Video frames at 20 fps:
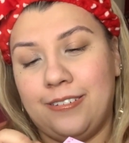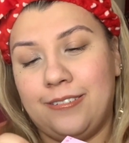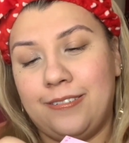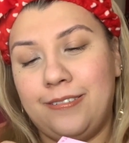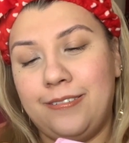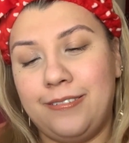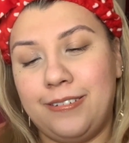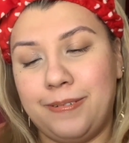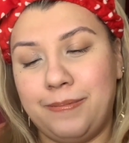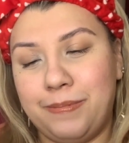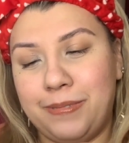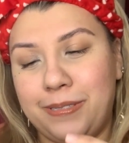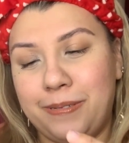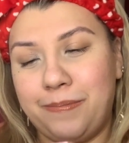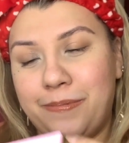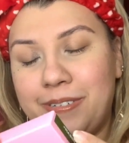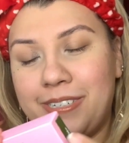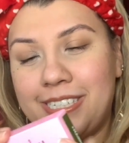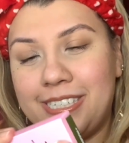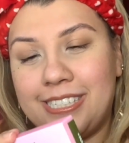Ooh, I'm
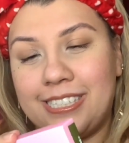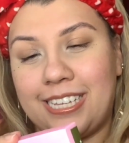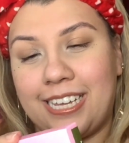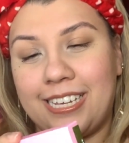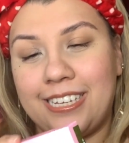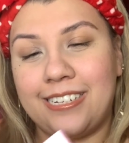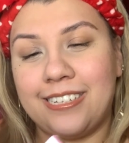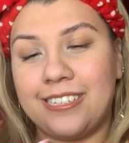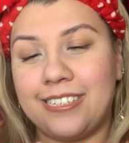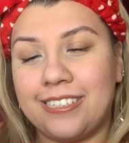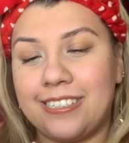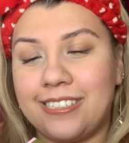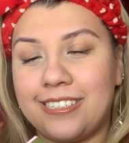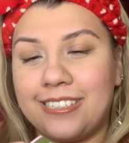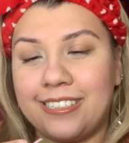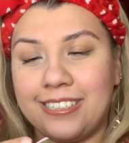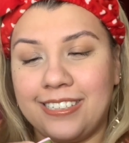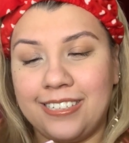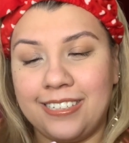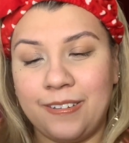super excited.
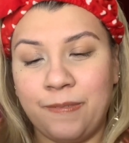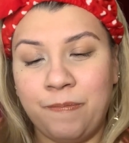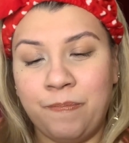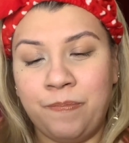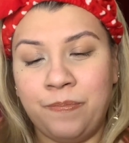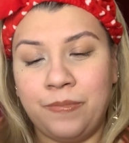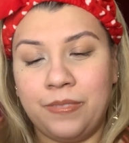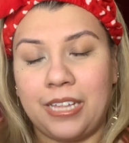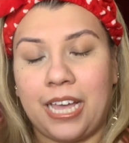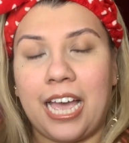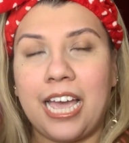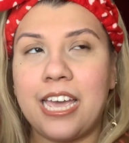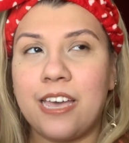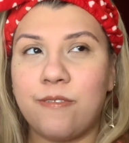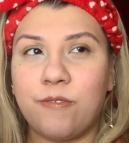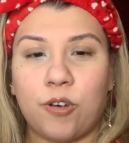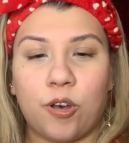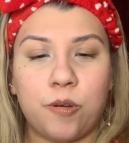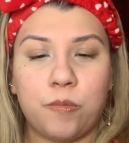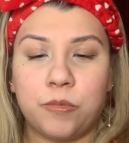I
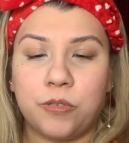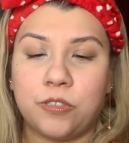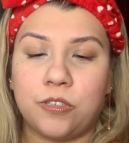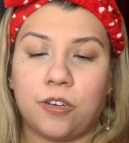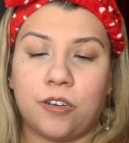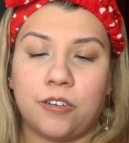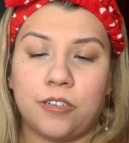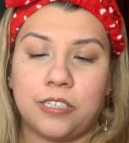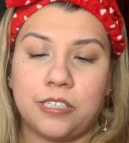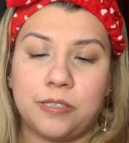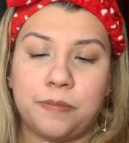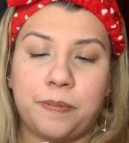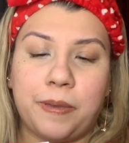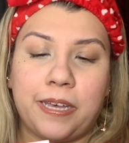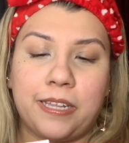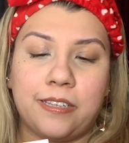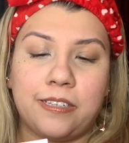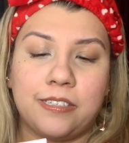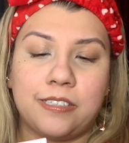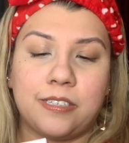have almost all his
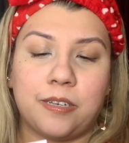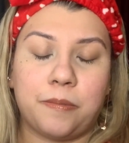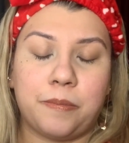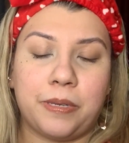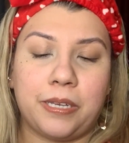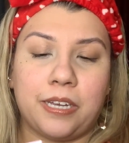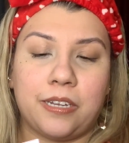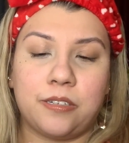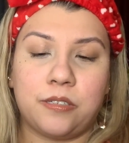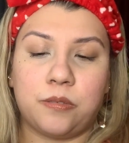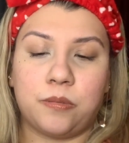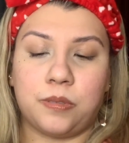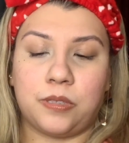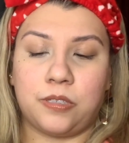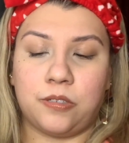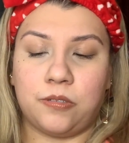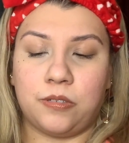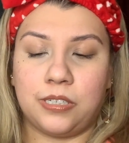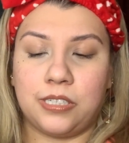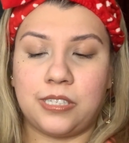palettes, I'll be honest with
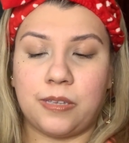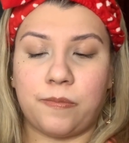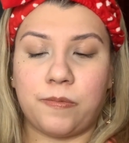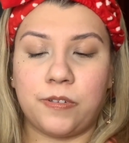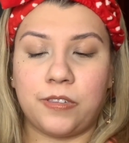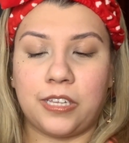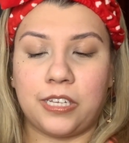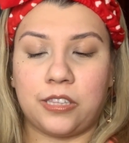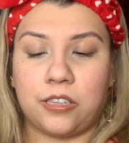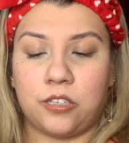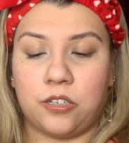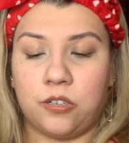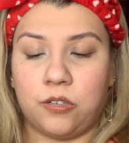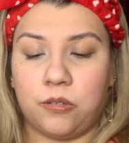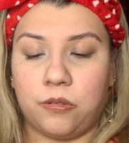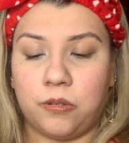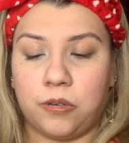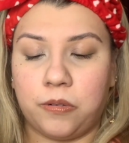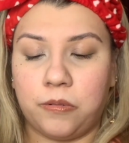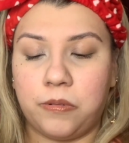you, except for like the
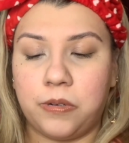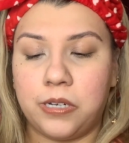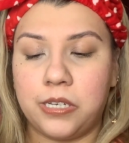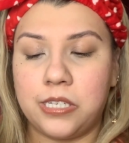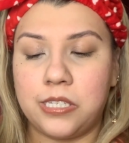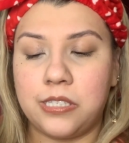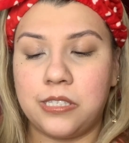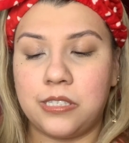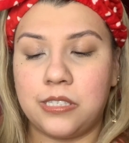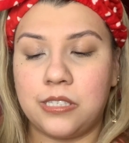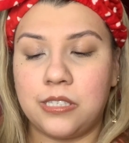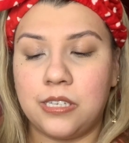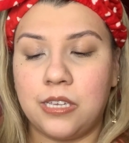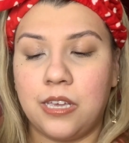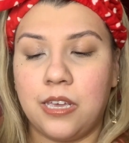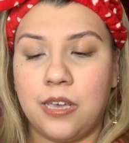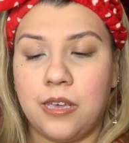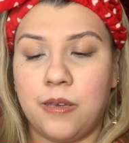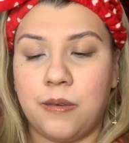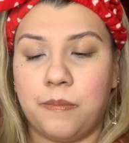newer ones,
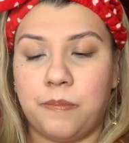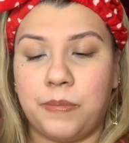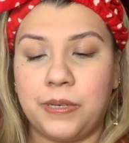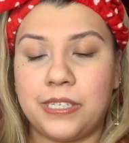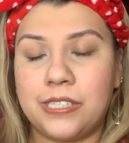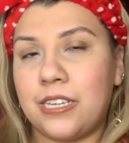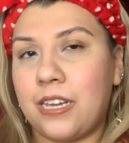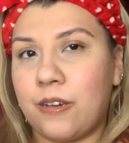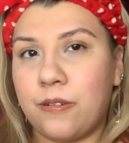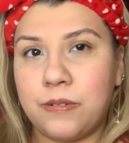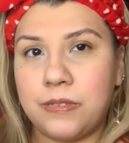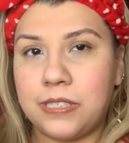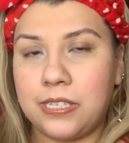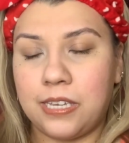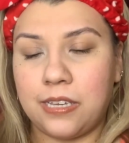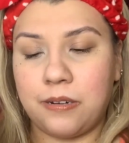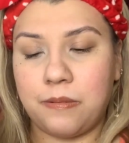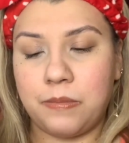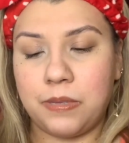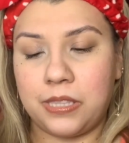because I always
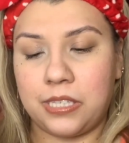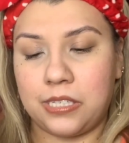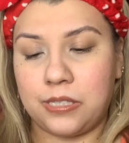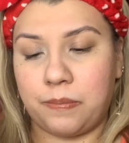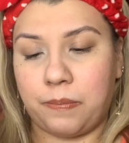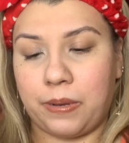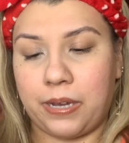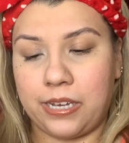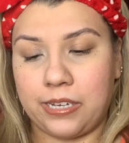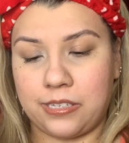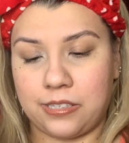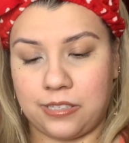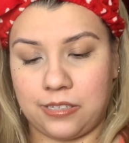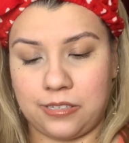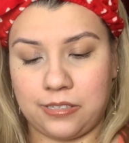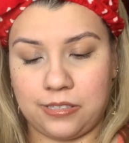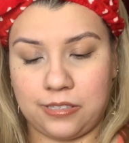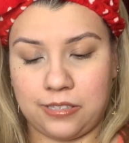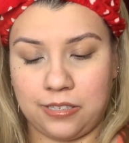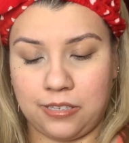get them in these
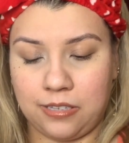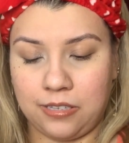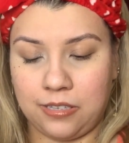boxes.